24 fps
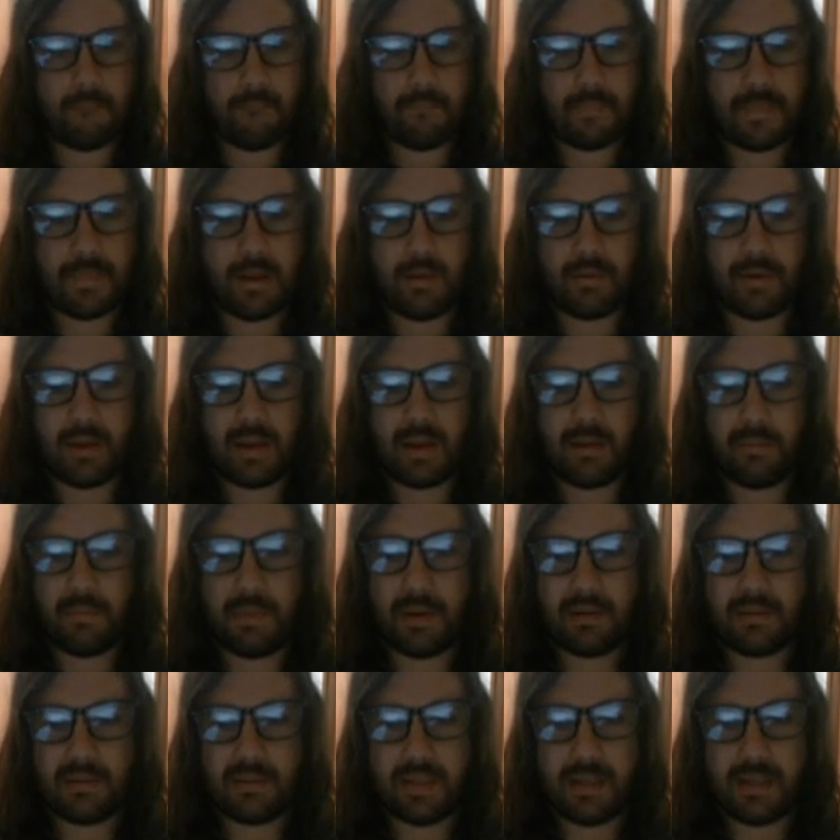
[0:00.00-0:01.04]
Now he
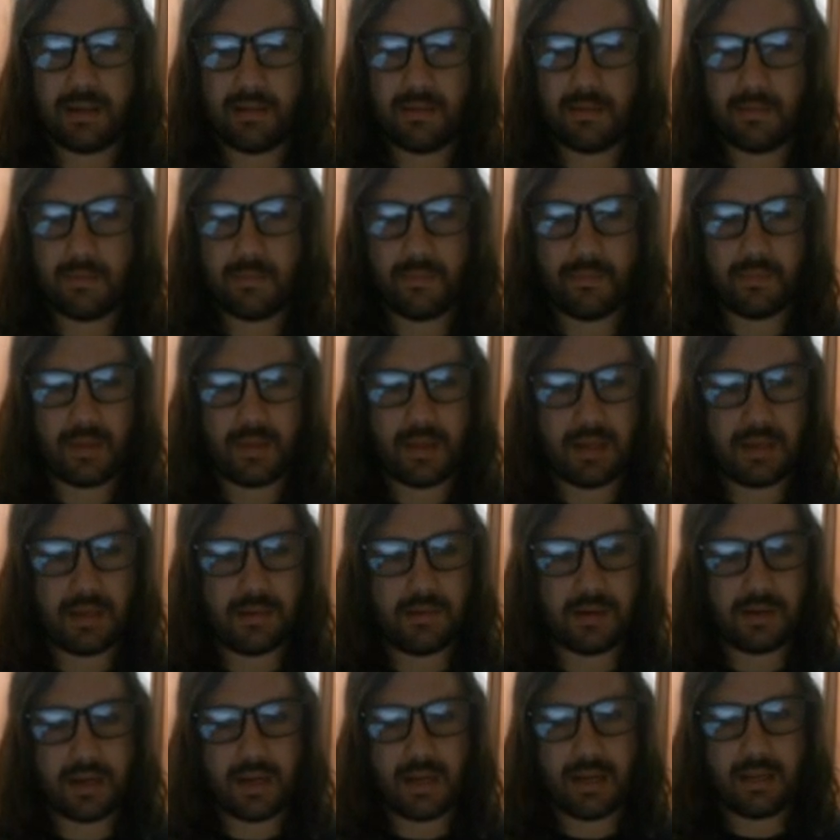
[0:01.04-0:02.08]
appears there, and you
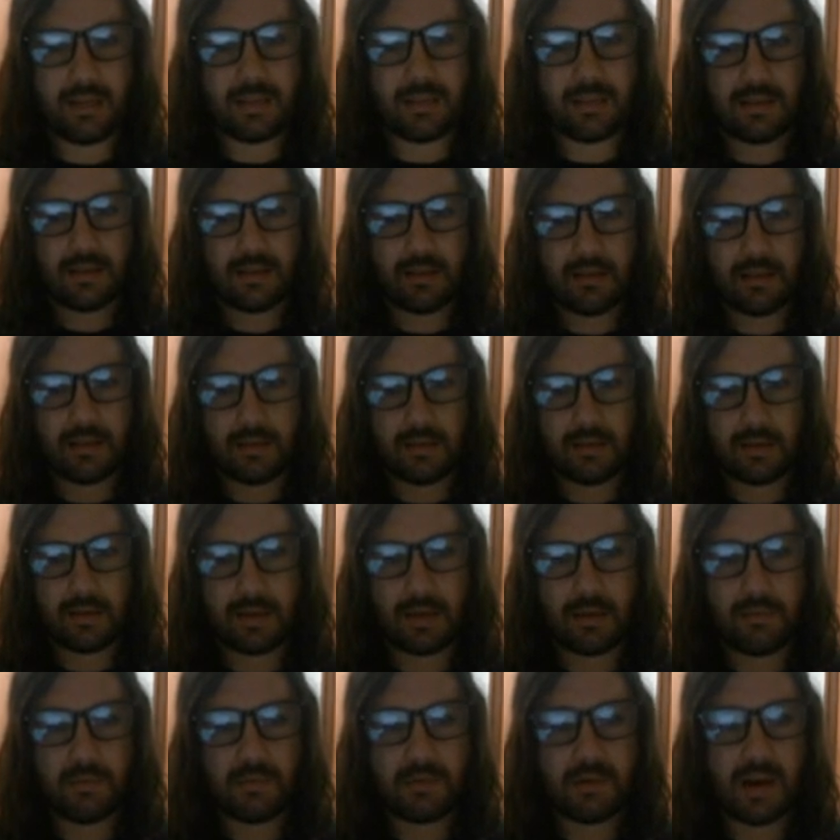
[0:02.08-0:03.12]
can
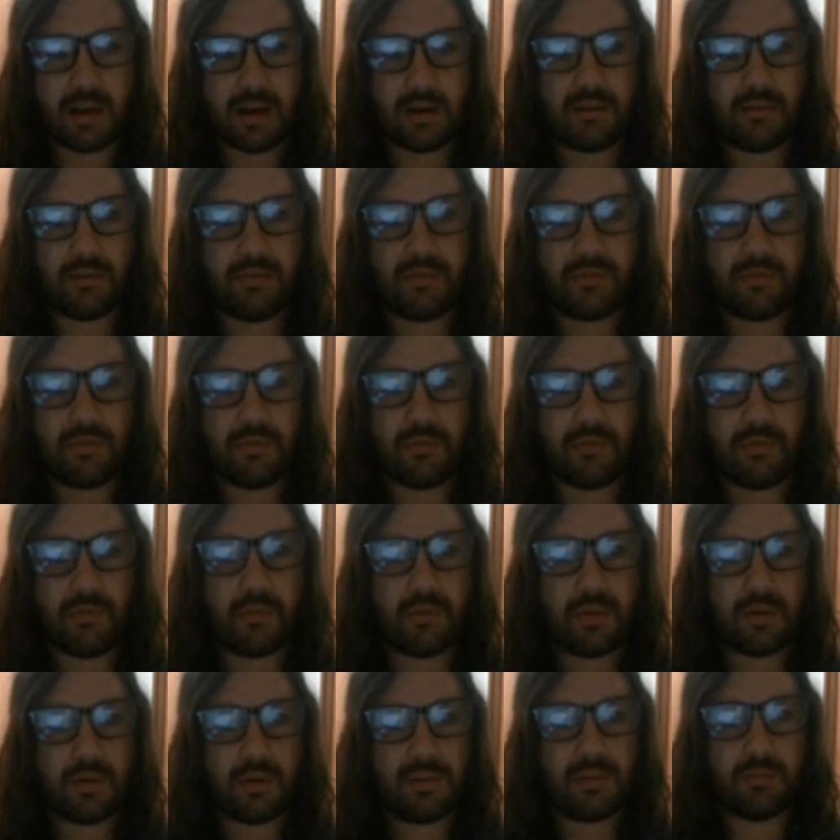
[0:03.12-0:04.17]
keep track of
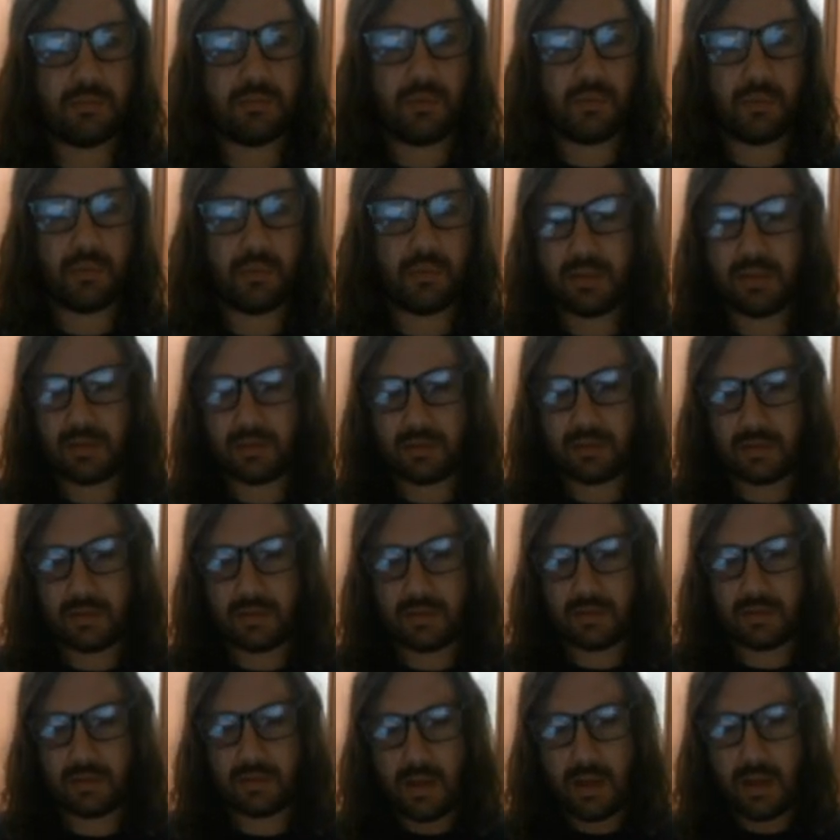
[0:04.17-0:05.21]
his movements.
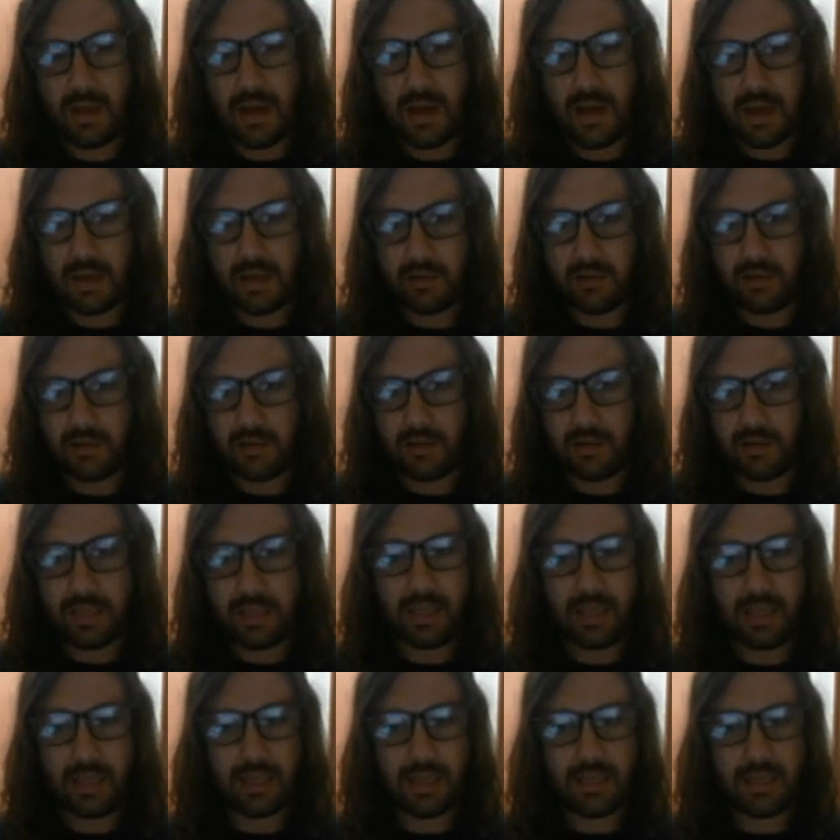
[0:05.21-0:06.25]
Another
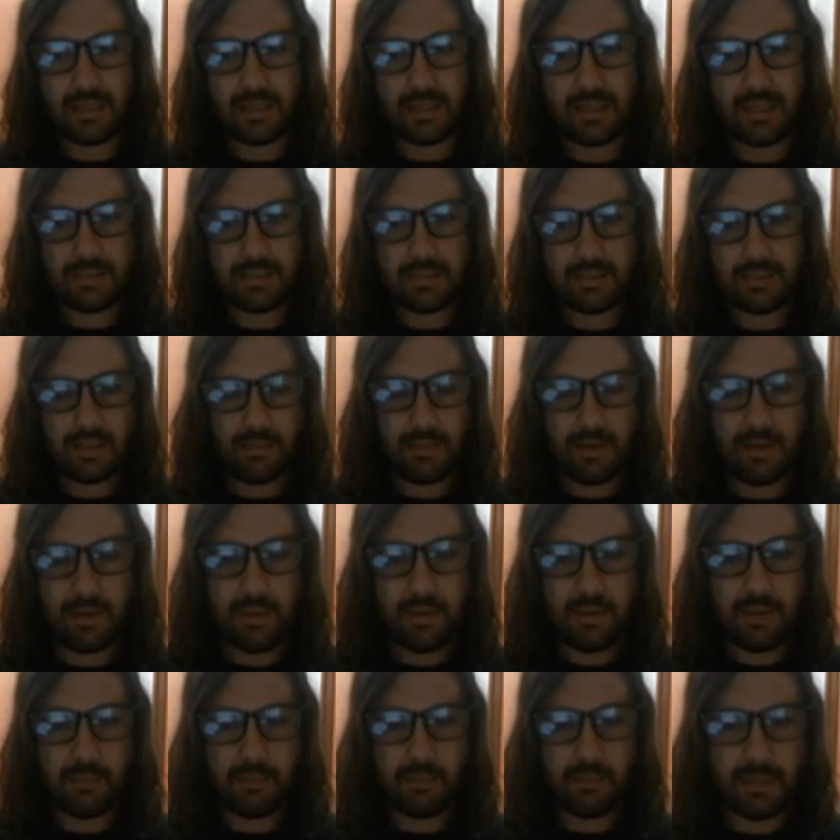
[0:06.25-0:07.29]
thing is the
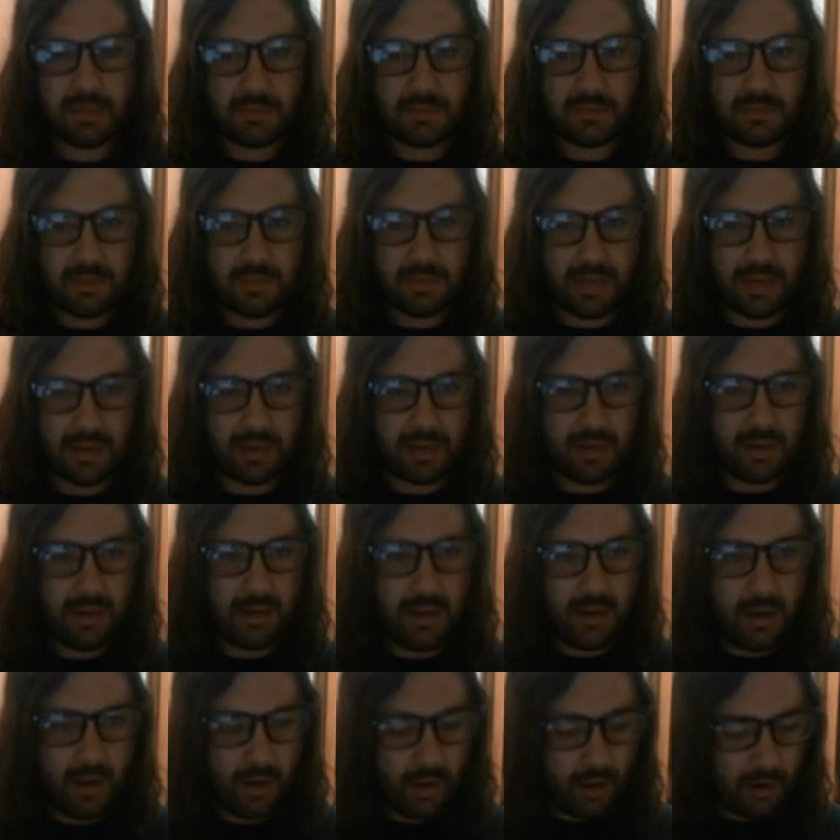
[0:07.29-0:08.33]
minimap will display
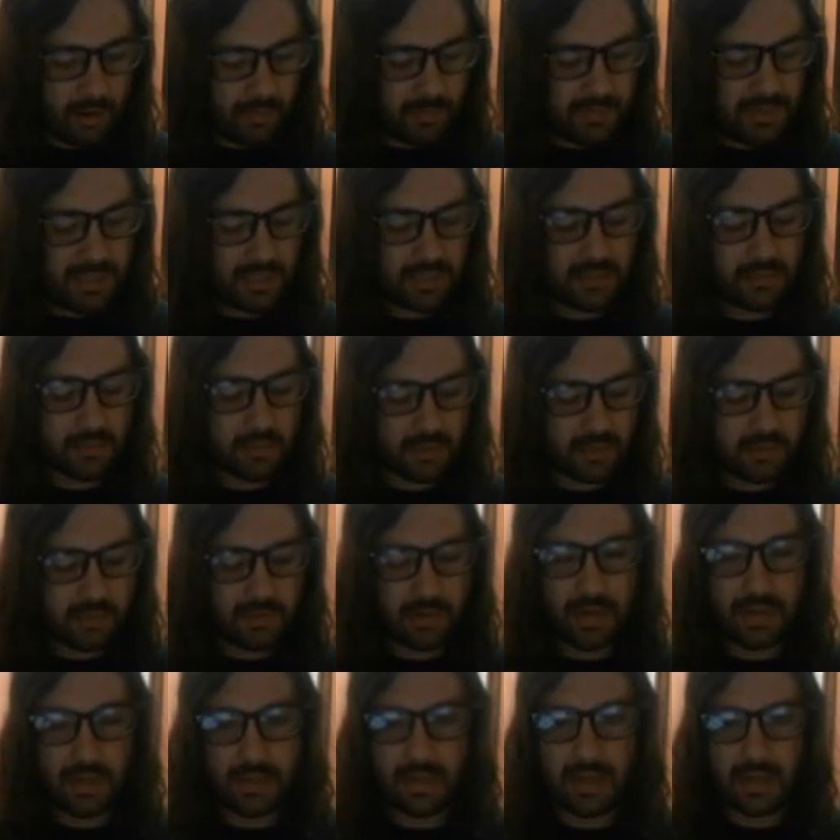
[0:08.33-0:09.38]
objects where you
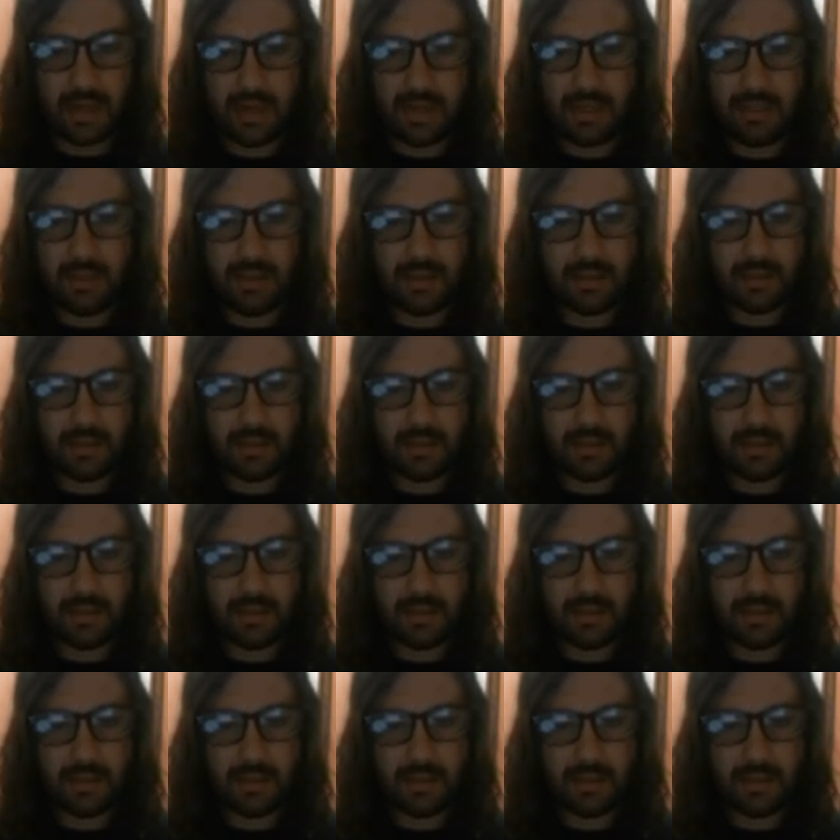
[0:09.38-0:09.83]
can hide.